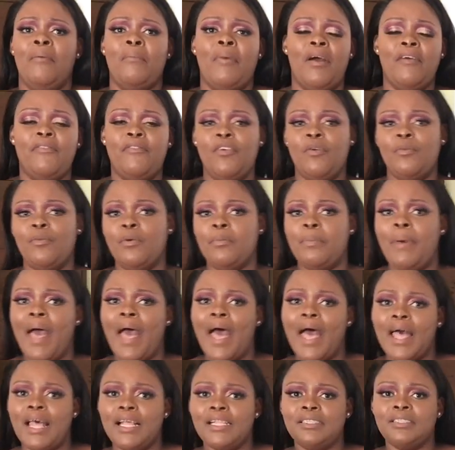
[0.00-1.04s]
my formal
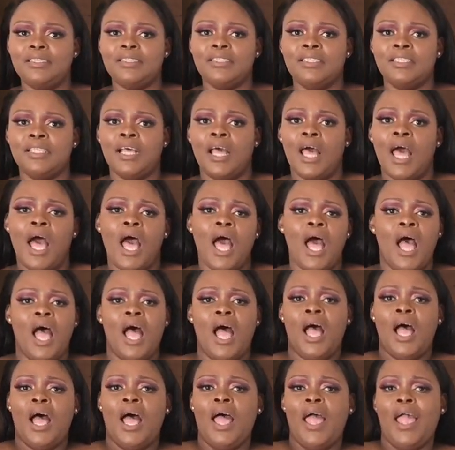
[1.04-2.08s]
pants,
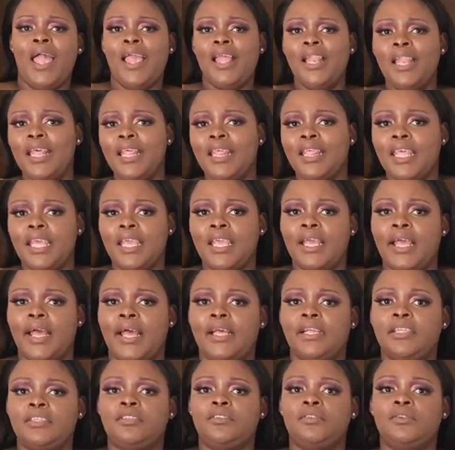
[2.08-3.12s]
anything,
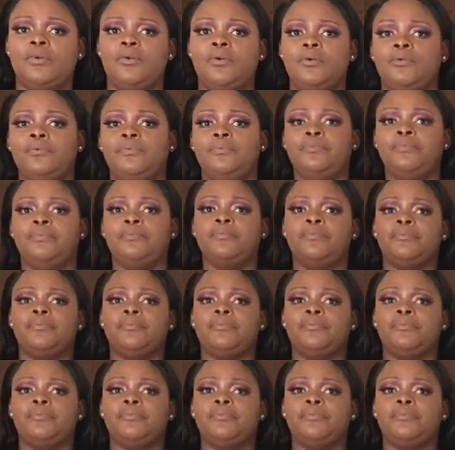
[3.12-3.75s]
guys. So